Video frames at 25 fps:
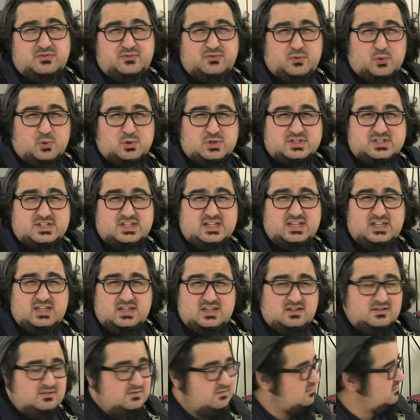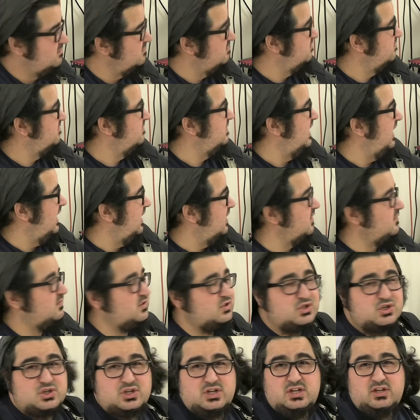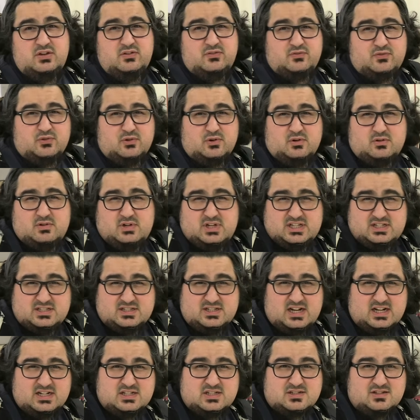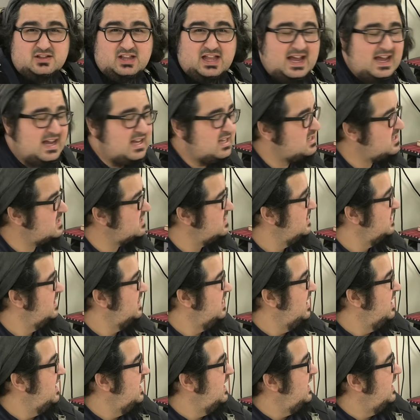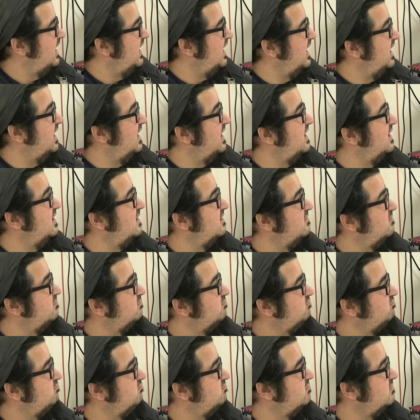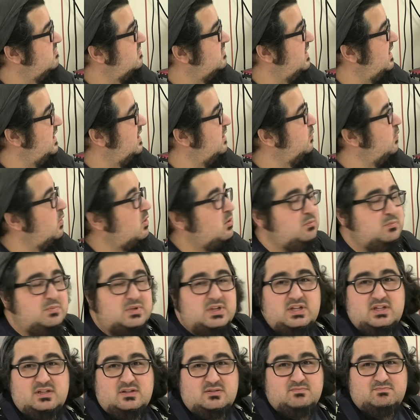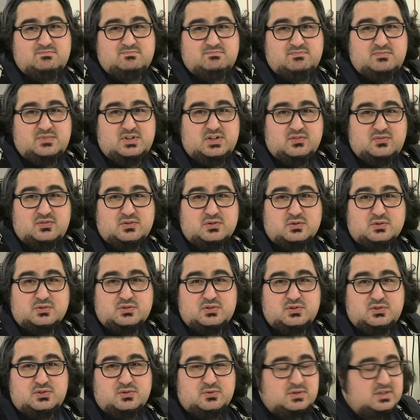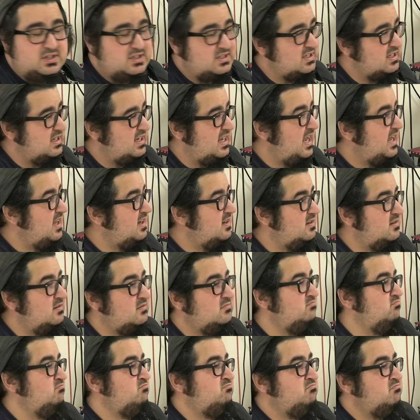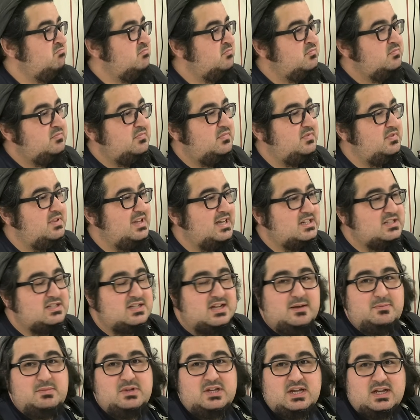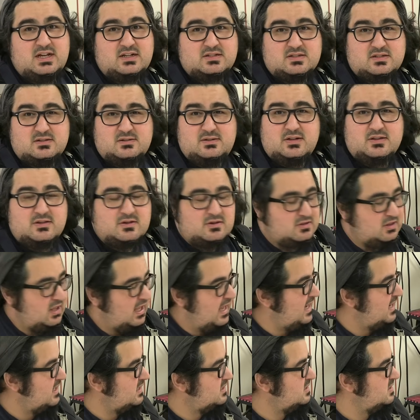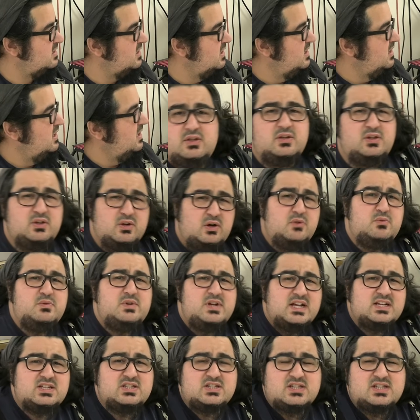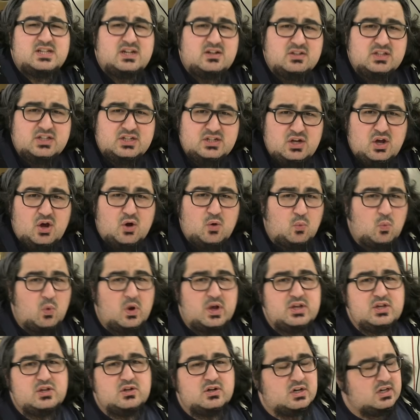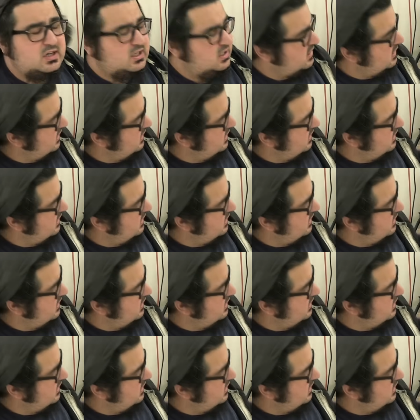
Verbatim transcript: 14 out of a sheet for his next class. And it won't be difficult to do this again next time he has another class. You don't necessarily know what you're gonna